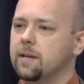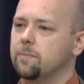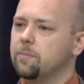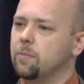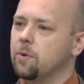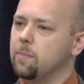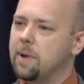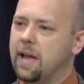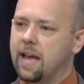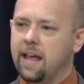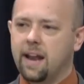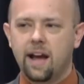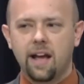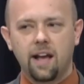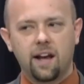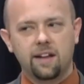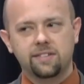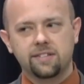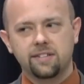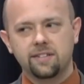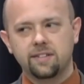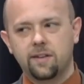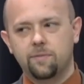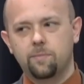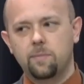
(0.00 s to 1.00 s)
But man, I ought
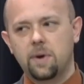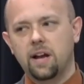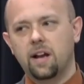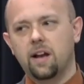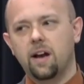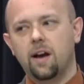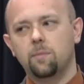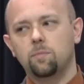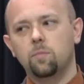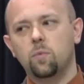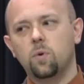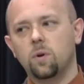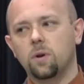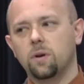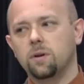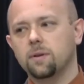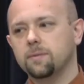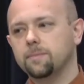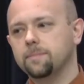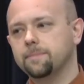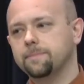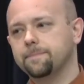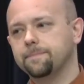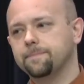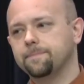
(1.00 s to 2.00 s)
to love my God more.
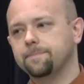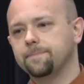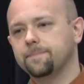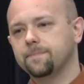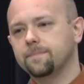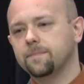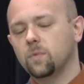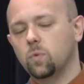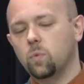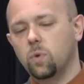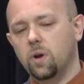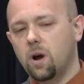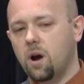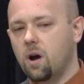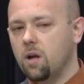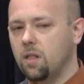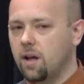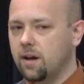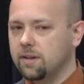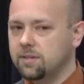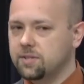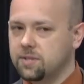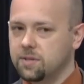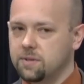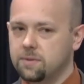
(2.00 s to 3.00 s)
We all
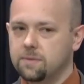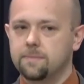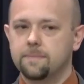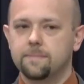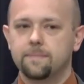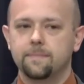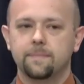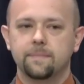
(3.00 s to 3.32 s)
ought to.